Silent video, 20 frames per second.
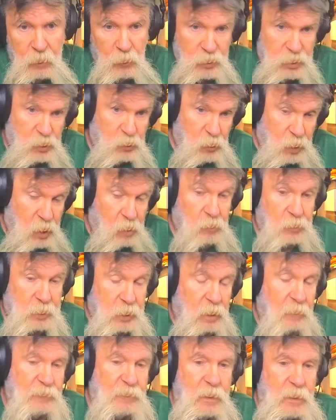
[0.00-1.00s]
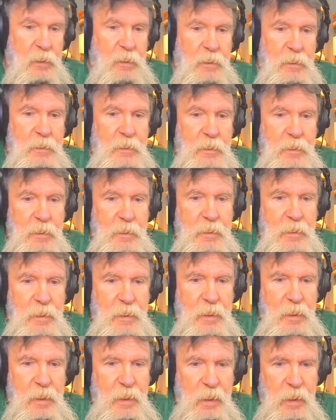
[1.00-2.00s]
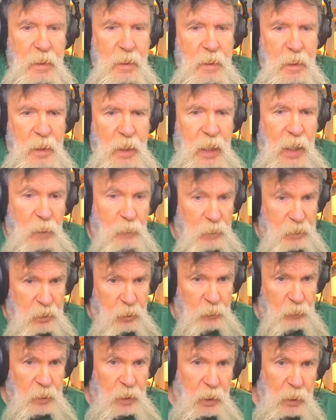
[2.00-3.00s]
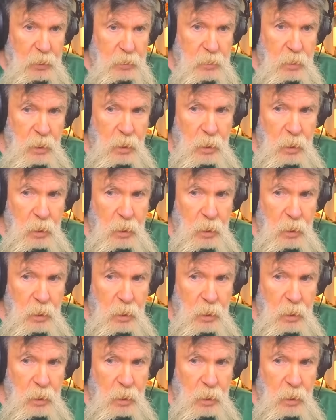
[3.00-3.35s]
when you hear something, it would do this.